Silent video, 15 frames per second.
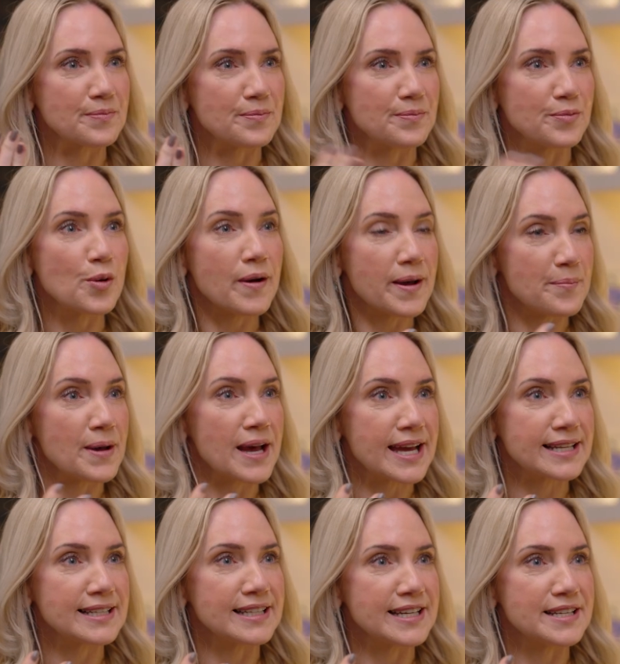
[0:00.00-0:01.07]
quite
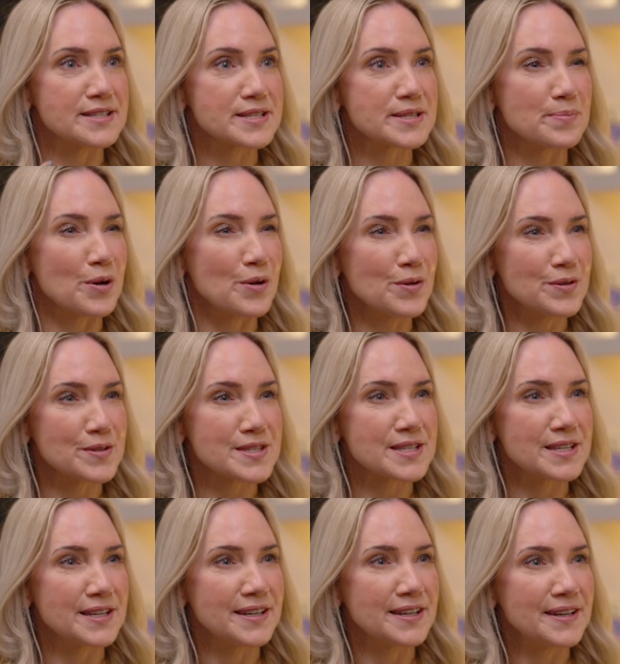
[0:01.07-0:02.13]
badly in spots,
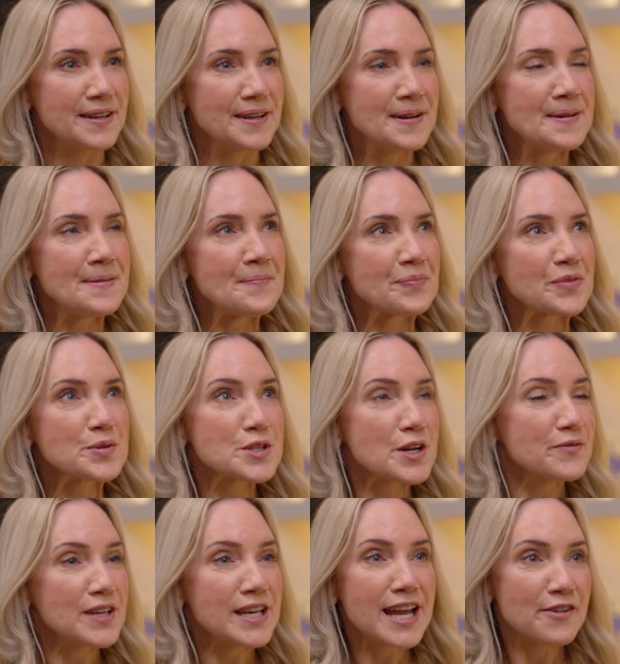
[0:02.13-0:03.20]
which
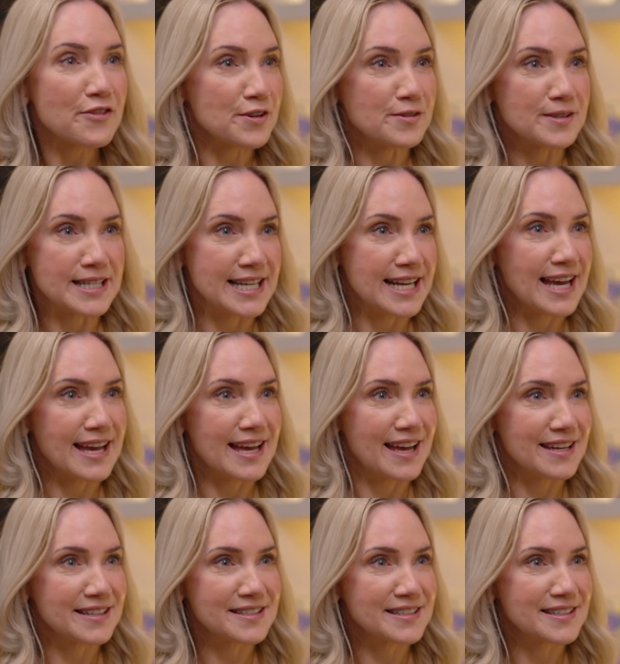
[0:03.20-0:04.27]
I've never really
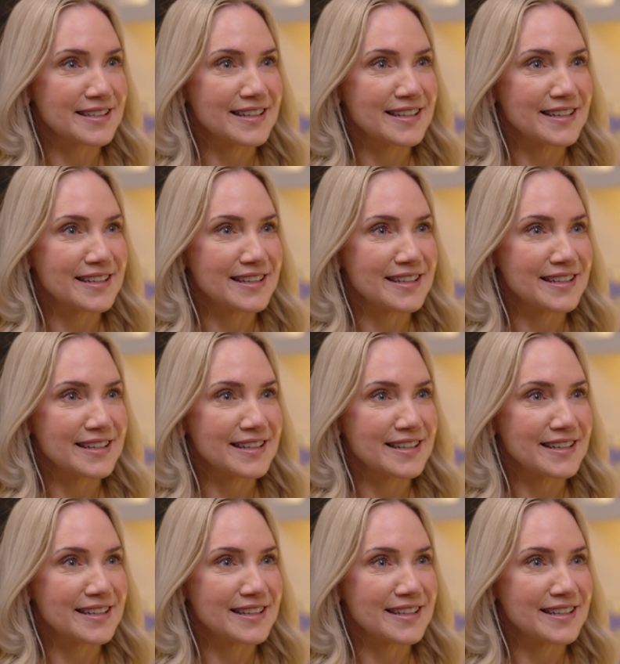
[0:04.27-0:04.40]
had.